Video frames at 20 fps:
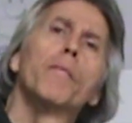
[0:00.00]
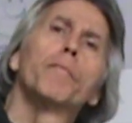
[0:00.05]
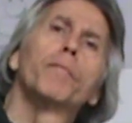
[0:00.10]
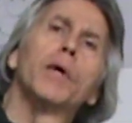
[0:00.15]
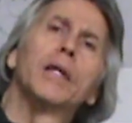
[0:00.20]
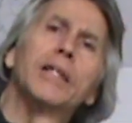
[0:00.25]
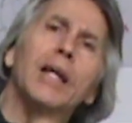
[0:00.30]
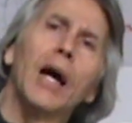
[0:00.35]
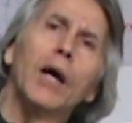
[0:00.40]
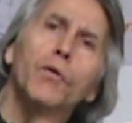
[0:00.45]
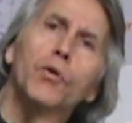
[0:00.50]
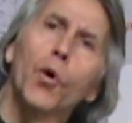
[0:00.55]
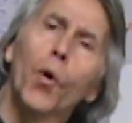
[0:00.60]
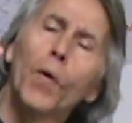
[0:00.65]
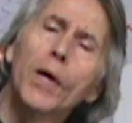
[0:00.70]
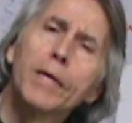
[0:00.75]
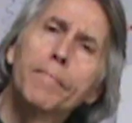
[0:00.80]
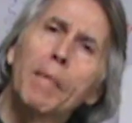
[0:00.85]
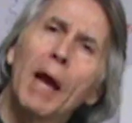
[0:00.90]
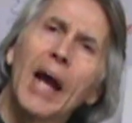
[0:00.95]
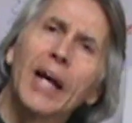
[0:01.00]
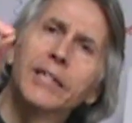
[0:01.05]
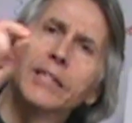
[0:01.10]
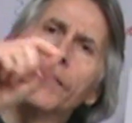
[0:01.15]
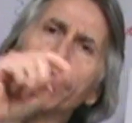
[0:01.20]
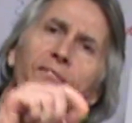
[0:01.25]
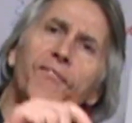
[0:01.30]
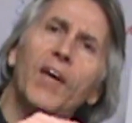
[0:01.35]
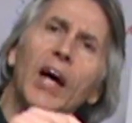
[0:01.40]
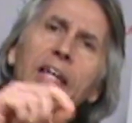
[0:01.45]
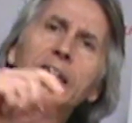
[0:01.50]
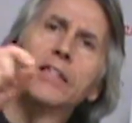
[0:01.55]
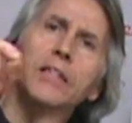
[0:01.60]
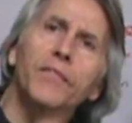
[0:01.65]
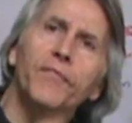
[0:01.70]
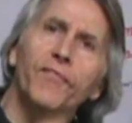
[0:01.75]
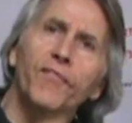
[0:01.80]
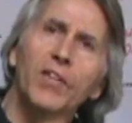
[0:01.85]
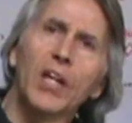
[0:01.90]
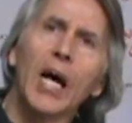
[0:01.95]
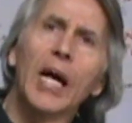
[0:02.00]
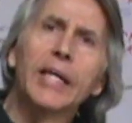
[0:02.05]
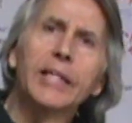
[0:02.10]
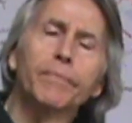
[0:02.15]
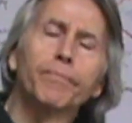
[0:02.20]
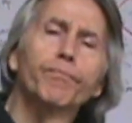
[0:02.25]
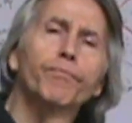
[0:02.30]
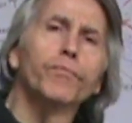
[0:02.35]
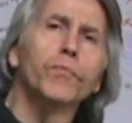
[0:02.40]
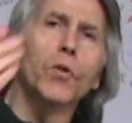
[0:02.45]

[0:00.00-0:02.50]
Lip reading: But going back to fight to flight,